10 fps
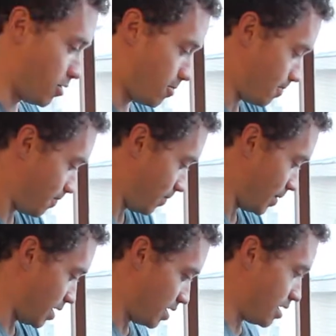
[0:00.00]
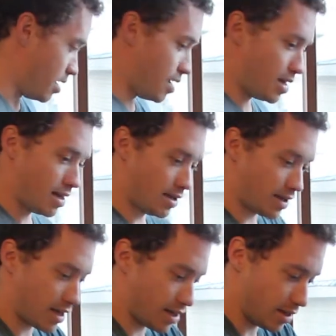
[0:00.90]
I do is
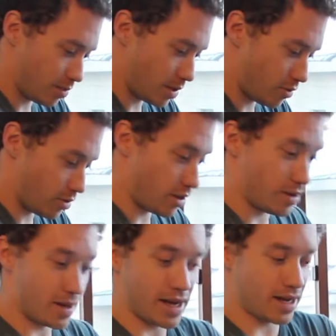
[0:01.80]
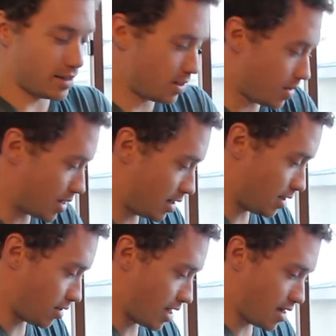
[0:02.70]
I get a little bit of oil on my hands to make it
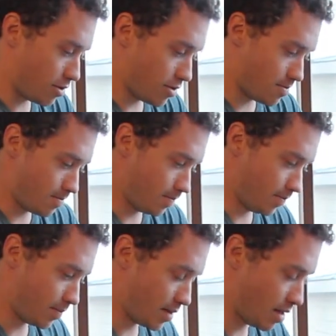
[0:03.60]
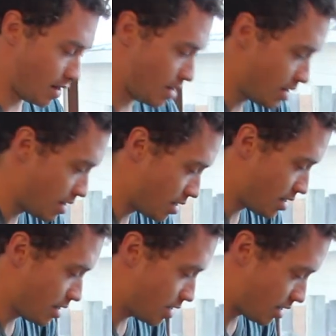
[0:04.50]
easier to handle them.
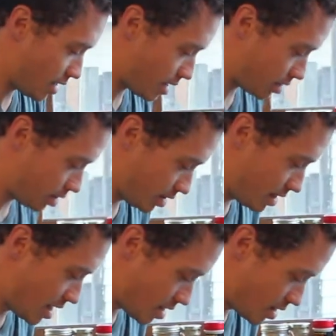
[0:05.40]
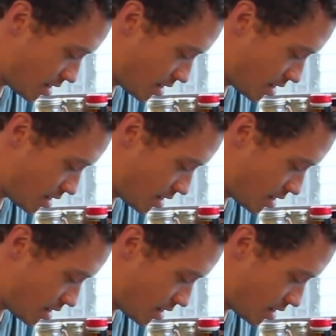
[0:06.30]
And I actually take